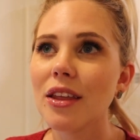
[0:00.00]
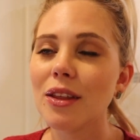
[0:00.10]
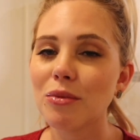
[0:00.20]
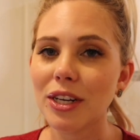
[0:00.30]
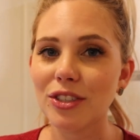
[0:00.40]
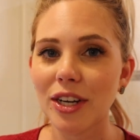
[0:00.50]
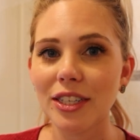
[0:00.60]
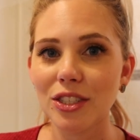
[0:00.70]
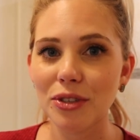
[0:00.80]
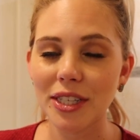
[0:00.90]
Then when I
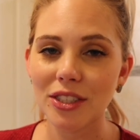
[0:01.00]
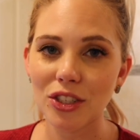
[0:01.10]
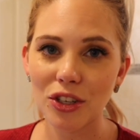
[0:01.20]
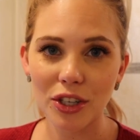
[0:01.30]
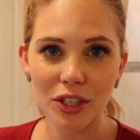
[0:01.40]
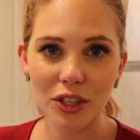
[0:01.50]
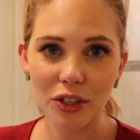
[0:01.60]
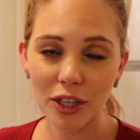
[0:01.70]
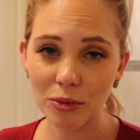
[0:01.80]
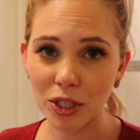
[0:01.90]
tried to transition her to the
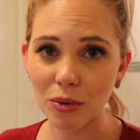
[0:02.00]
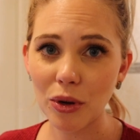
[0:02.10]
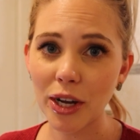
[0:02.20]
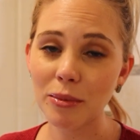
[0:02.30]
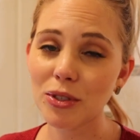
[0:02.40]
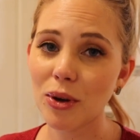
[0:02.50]
crib, she woke up,